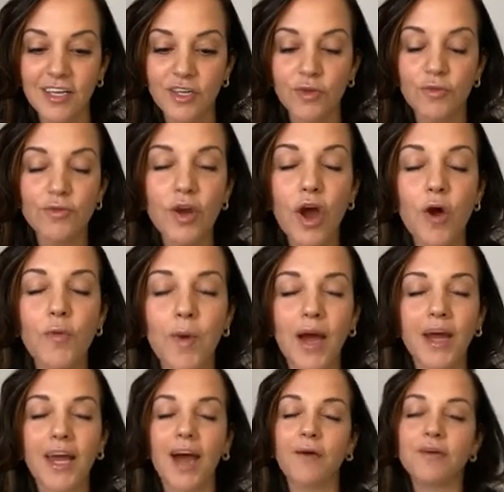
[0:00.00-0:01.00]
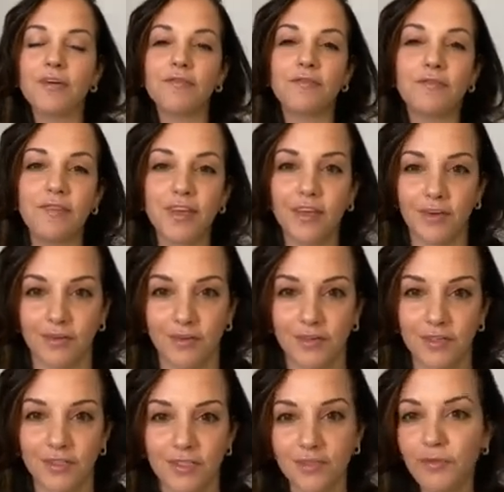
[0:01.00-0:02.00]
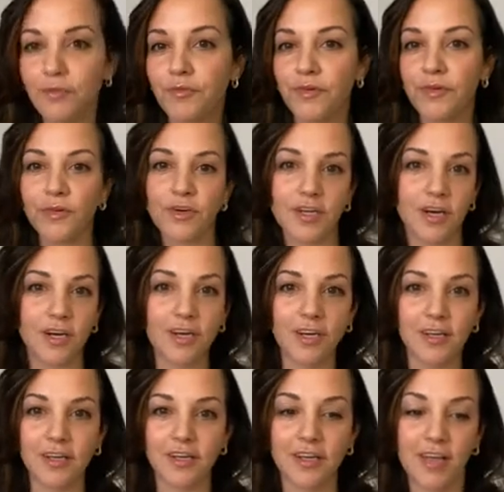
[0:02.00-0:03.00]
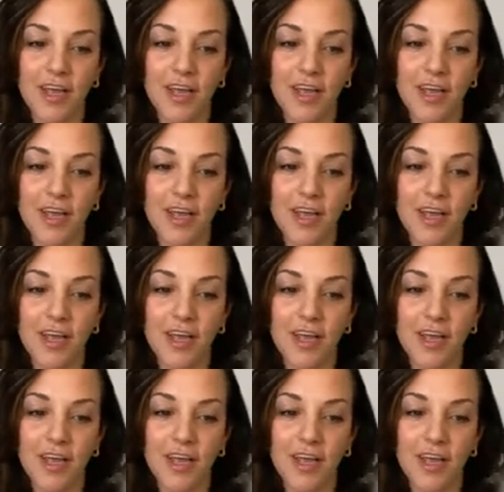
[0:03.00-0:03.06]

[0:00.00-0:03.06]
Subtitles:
you know by how it feels. You feel good.